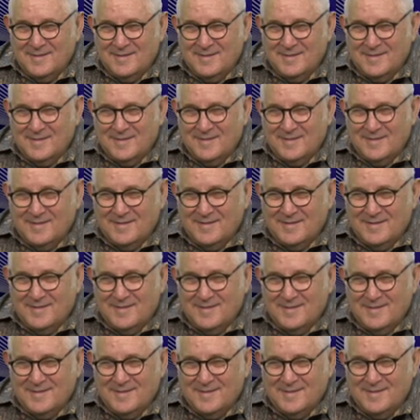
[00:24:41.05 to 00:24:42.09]

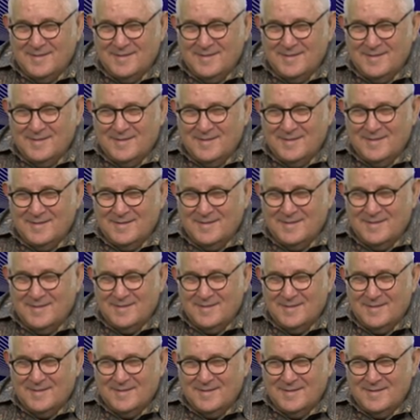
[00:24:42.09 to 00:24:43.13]

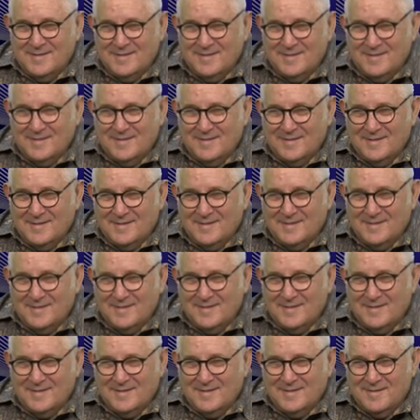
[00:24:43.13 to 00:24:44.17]

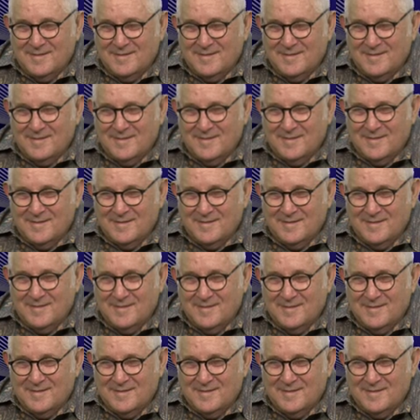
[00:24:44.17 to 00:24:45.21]

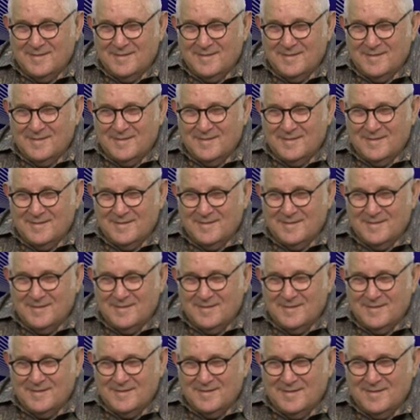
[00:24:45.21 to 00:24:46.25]

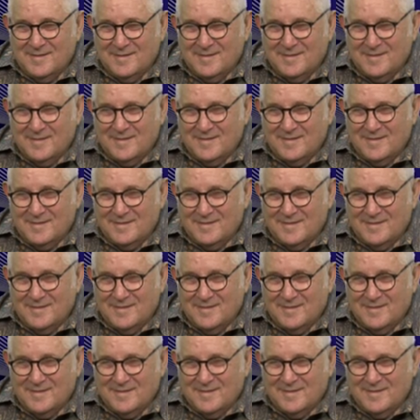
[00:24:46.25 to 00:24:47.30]

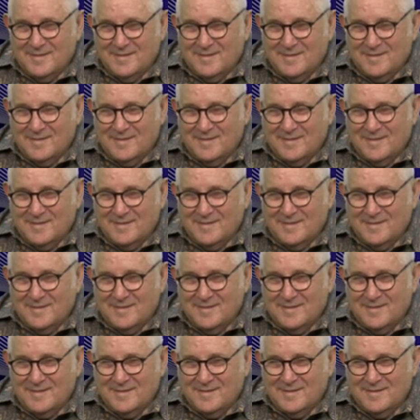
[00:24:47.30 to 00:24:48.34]

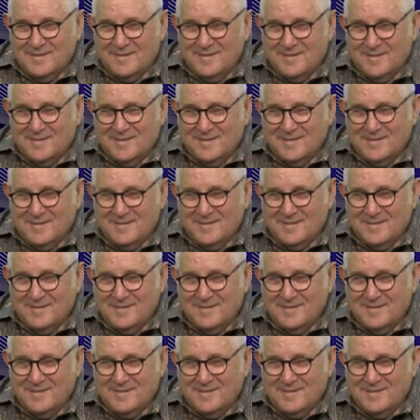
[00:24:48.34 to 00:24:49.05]
No words are spoken by the person on screen.